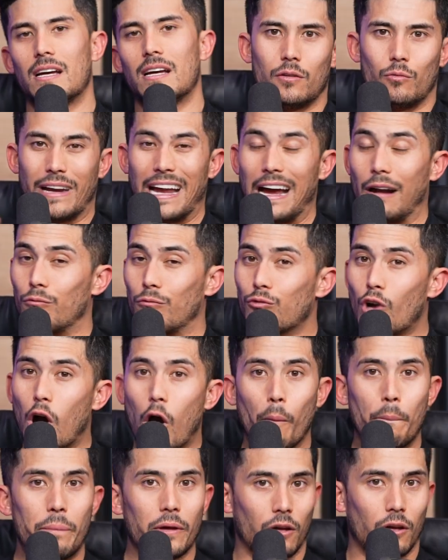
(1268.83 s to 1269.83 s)
We got Roe
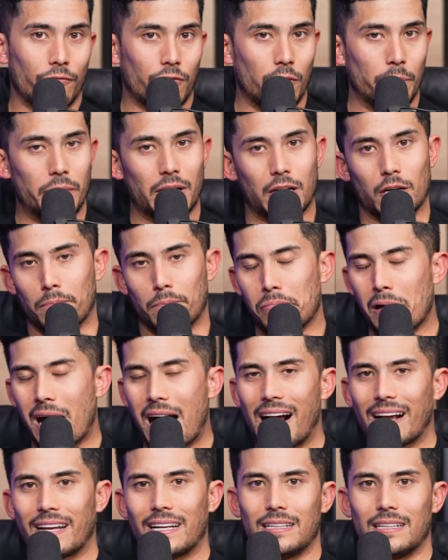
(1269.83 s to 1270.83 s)
Built from Bigger
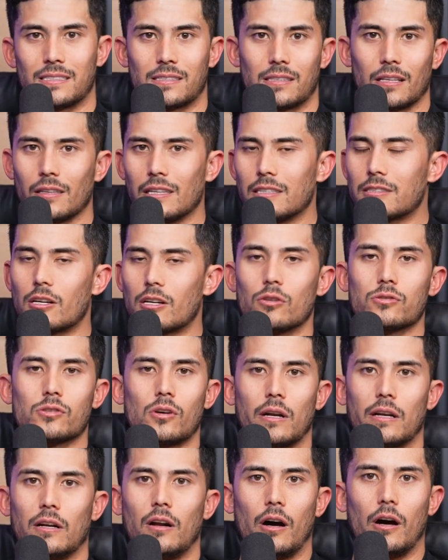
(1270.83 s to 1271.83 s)
Pockets. The list goes
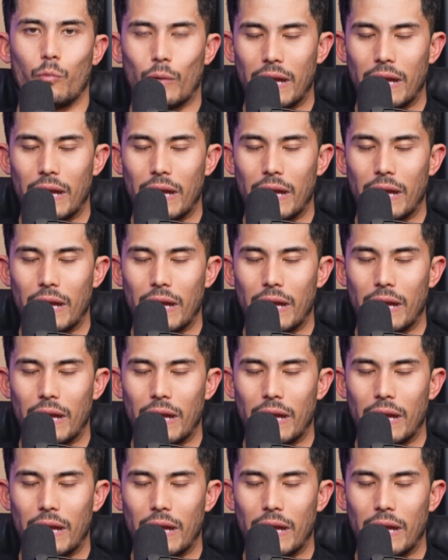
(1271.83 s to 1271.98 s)
on and on.